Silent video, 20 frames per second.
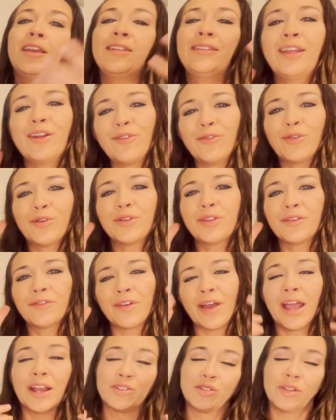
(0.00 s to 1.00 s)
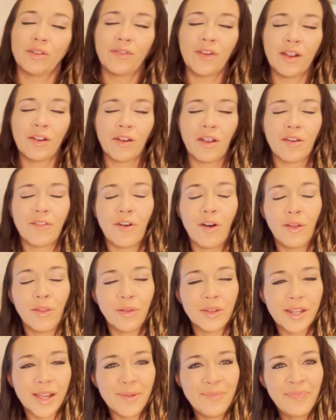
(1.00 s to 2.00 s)
and therefore they're actually they're firing off all
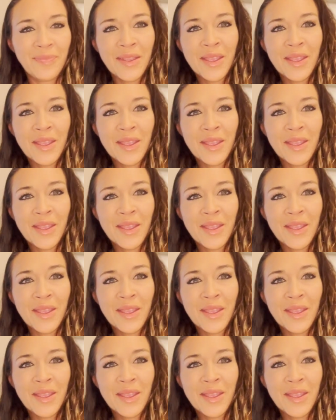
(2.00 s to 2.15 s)
the time.